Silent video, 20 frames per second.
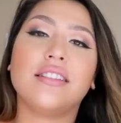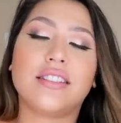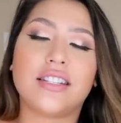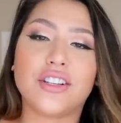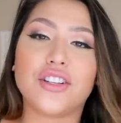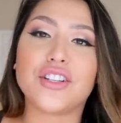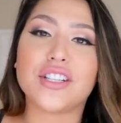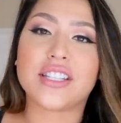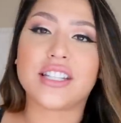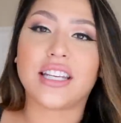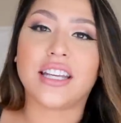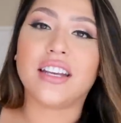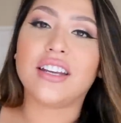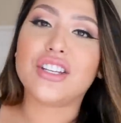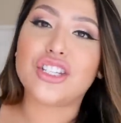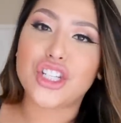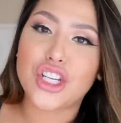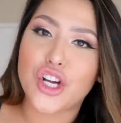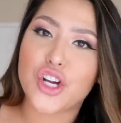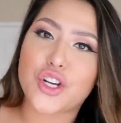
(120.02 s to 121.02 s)

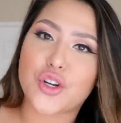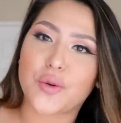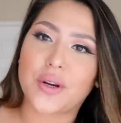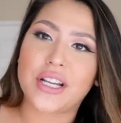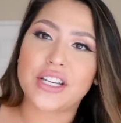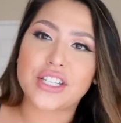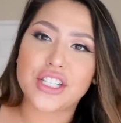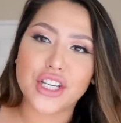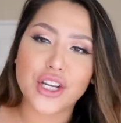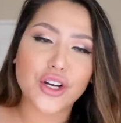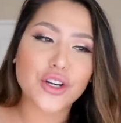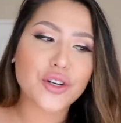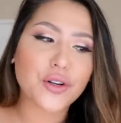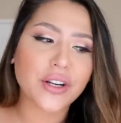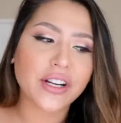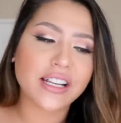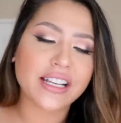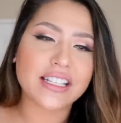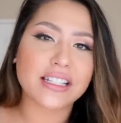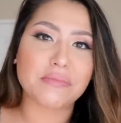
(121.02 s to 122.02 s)
Seriously, deodorant.
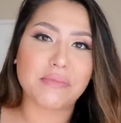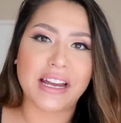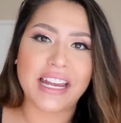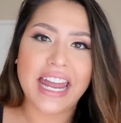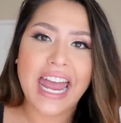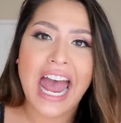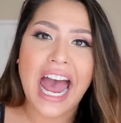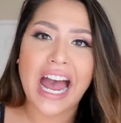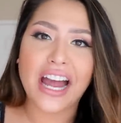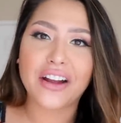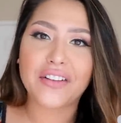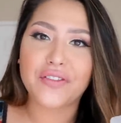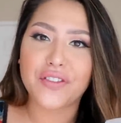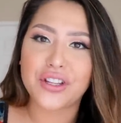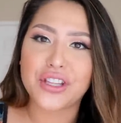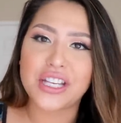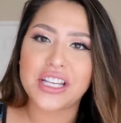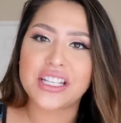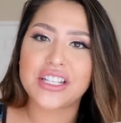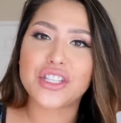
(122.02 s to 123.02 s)
Deodorant is my hack
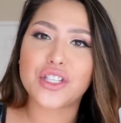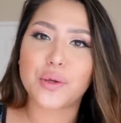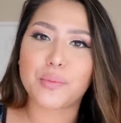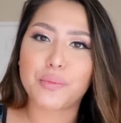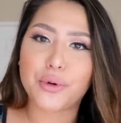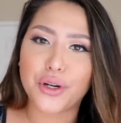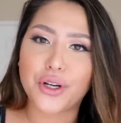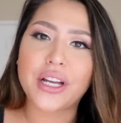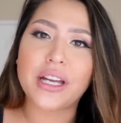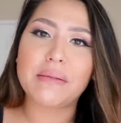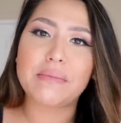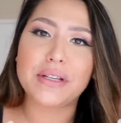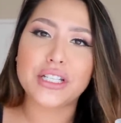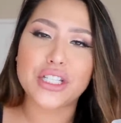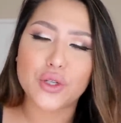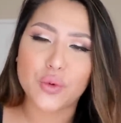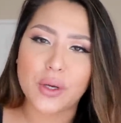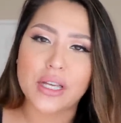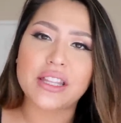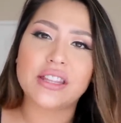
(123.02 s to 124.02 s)
for this, to put in
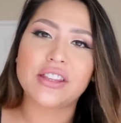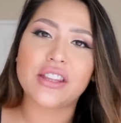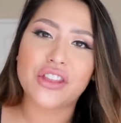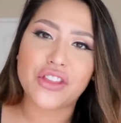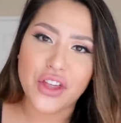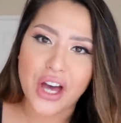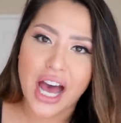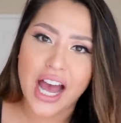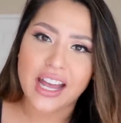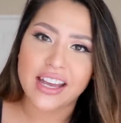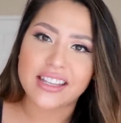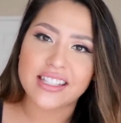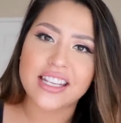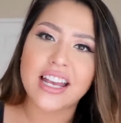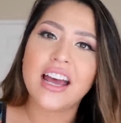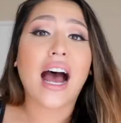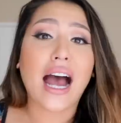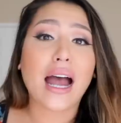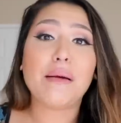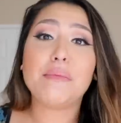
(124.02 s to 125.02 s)
between the thighs.
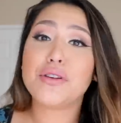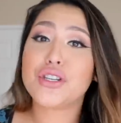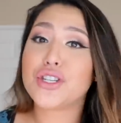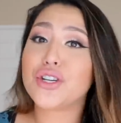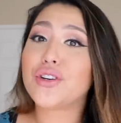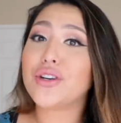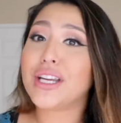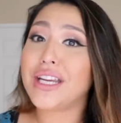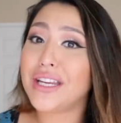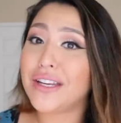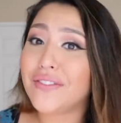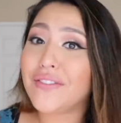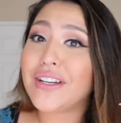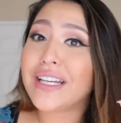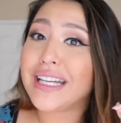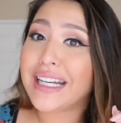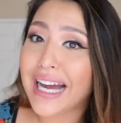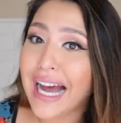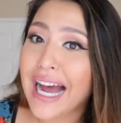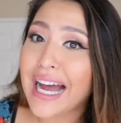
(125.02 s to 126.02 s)
I'm sure
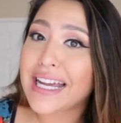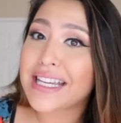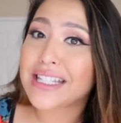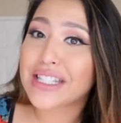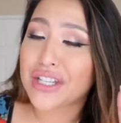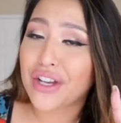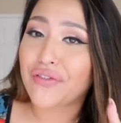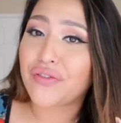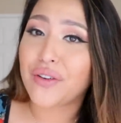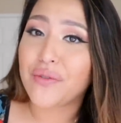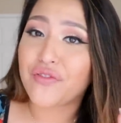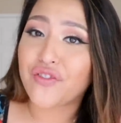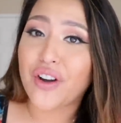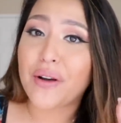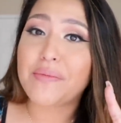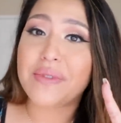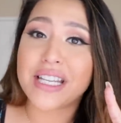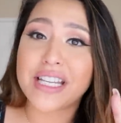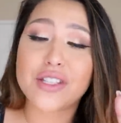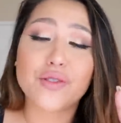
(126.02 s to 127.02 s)
even guys suffer
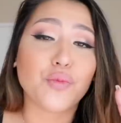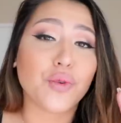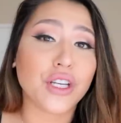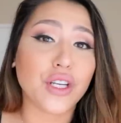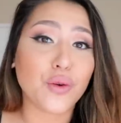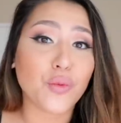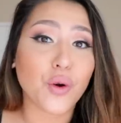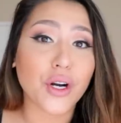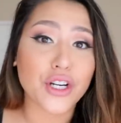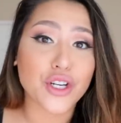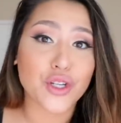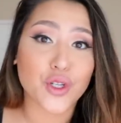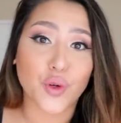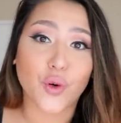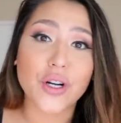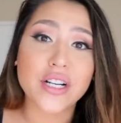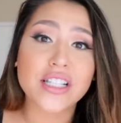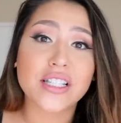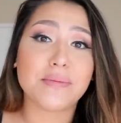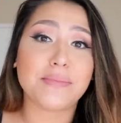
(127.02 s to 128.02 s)
from this when you wear
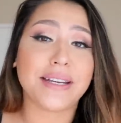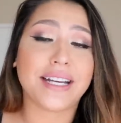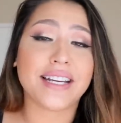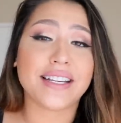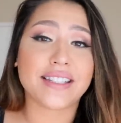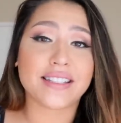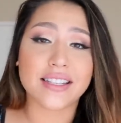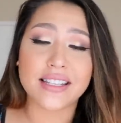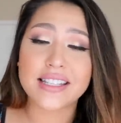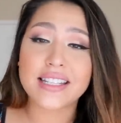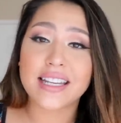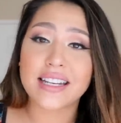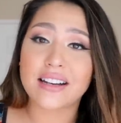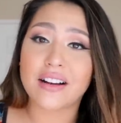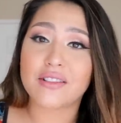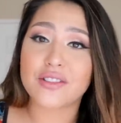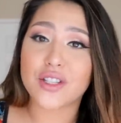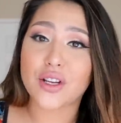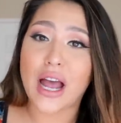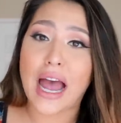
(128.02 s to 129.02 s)
shorts, because this can
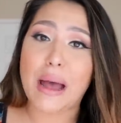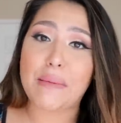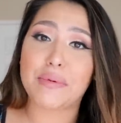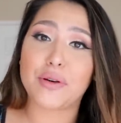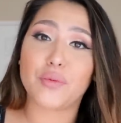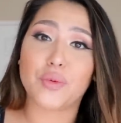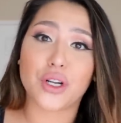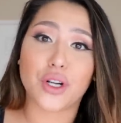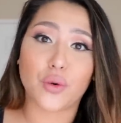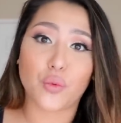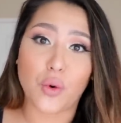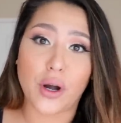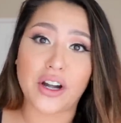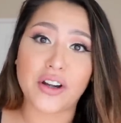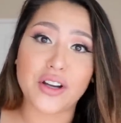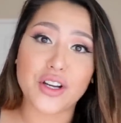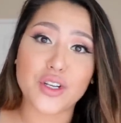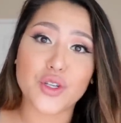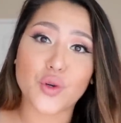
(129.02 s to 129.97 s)
also happen when you're wearing